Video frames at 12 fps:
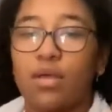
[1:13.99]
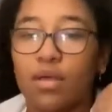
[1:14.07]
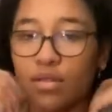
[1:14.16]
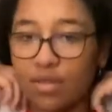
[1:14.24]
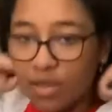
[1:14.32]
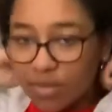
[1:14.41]
a
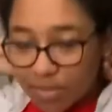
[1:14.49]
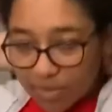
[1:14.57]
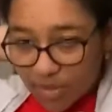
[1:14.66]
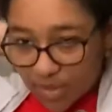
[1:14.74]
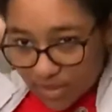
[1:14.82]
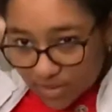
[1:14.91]
lot of
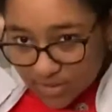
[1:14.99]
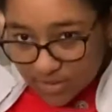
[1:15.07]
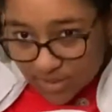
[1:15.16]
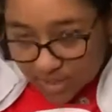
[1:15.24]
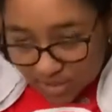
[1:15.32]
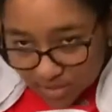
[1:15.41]
people
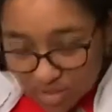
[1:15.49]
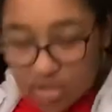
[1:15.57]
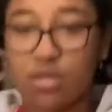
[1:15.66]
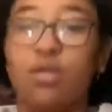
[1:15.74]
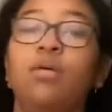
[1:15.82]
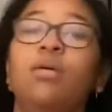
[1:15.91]
said
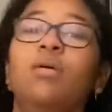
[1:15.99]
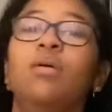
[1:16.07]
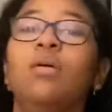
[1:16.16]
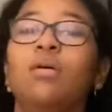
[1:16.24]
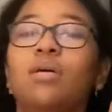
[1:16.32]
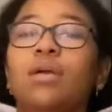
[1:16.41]

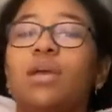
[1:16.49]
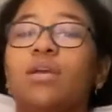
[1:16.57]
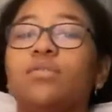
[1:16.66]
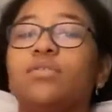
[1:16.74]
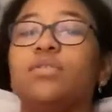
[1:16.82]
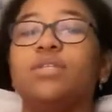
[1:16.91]
hair
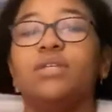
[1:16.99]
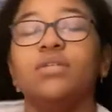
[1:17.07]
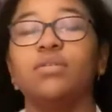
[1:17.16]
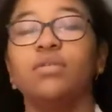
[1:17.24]
routine,